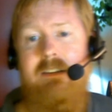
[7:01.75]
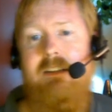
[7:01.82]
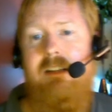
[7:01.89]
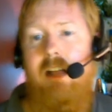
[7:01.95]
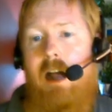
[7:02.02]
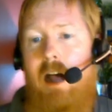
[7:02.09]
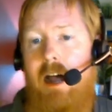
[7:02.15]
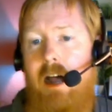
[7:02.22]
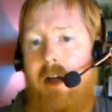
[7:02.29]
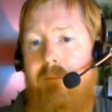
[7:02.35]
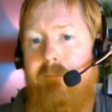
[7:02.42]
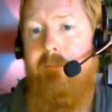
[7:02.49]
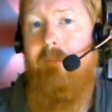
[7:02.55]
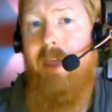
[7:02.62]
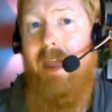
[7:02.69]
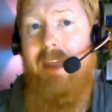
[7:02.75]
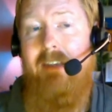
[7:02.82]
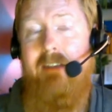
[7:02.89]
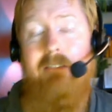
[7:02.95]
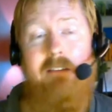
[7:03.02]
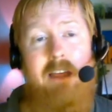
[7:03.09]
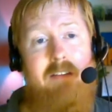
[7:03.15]

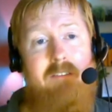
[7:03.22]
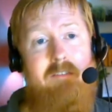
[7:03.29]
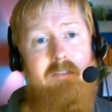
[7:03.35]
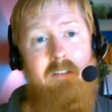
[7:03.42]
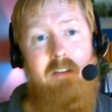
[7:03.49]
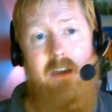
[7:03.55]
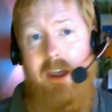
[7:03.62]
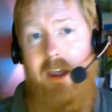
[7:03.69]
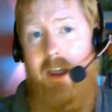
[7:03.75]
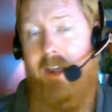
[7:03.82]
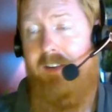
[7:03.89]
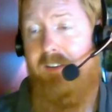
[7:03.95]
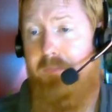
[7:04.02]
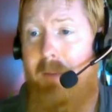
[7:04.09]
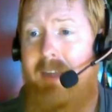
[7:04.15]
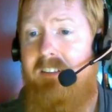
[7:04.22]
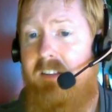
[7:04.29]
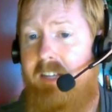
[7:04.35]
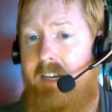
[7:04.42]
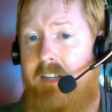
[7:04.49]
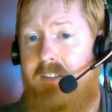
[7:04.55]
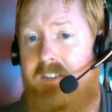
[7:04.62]
and is
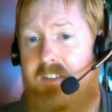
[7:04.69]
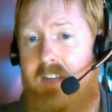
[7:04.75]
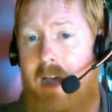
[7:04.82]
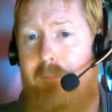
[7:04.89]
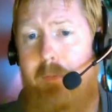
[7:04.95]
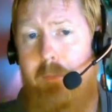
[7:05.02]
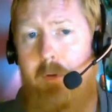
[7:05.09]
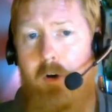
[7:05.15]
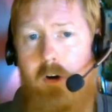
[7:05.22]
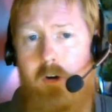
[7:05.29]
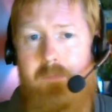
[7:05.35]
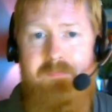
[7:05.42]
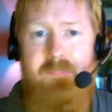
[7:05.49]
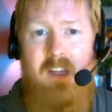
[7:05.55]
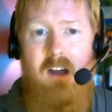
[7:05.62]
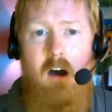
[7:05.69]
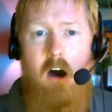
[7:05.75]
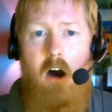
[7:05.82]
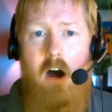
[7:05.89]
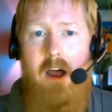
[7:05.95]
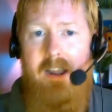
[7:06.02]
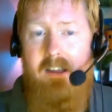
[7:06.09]
basically unstoppable
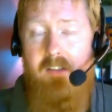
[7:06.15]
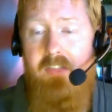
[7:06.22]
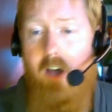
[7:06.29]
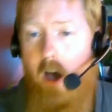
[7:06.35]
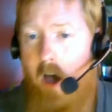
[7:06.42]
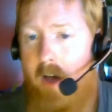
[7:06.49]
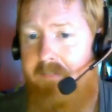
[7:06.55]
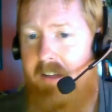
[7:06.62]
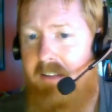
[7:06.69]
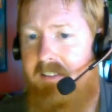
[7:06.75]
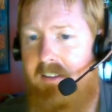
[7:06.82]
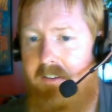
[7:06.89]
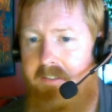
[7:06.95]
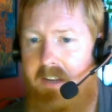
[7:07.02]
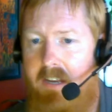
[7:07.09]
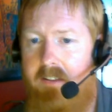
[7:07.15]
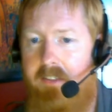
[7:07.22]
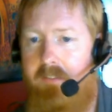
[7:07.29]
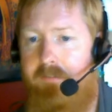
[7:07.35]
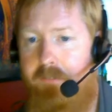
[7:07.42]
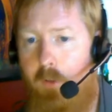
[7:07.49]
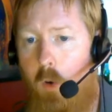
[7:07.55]
on the offensive end of the
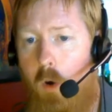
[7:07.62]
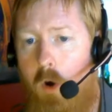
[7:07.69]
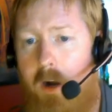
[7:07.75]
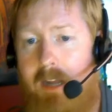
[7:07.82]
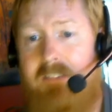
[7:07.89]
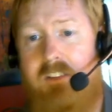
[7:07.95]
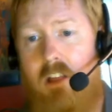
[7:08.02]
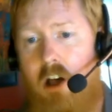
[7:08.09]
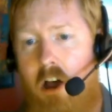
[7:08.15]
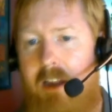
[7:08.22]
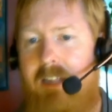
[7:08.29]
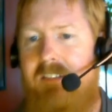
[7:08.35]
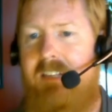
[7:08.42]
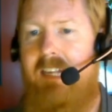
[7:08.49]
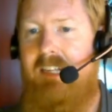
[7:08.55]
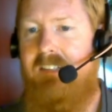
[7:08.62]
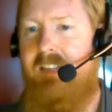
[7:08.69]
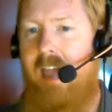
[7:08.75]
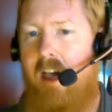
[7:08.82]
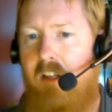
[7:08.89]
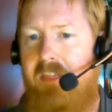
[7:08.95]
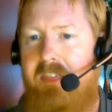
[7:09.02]
floor as long as he's
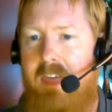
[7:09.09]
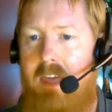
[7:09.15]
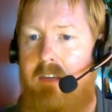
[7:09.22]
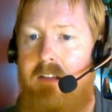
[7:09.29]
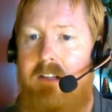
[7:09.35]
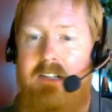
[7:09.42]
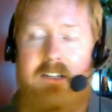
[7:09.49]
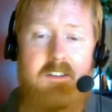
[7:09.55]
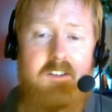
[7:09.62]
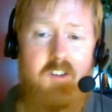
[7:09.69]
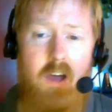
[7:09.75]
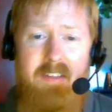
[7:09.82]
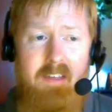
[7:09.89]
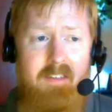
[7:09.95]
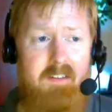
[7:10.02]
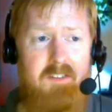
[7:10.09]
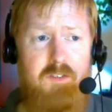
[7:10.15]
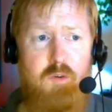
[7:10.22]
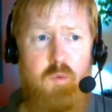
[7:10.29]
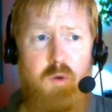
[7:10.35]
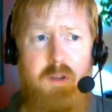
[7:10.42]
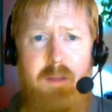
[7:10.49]
healthy. So I think this is a
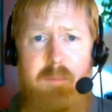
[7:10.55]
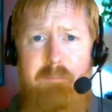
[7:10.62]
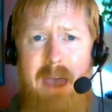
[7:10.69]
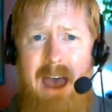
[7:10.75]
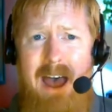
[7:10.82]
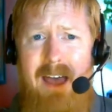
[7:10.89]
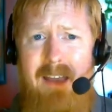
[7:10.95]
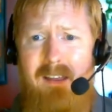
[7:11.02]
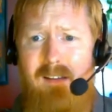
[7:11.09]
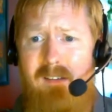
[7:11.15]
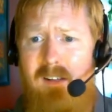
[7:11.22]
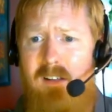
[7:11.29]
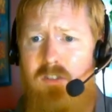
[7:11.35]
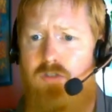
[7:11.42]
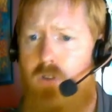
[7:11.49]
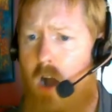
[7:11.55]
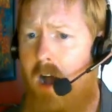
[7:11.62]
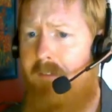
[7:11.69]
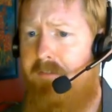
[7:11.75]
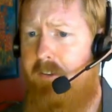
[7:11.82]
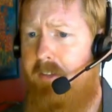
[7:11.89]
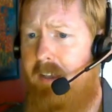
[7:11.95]
really bad draw
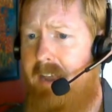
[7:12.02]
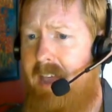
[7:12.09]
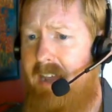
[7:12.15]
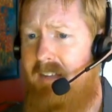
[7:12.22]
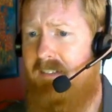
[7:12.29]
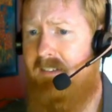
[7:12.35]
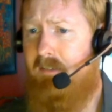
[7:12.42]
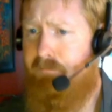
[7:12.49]
for the Knicks.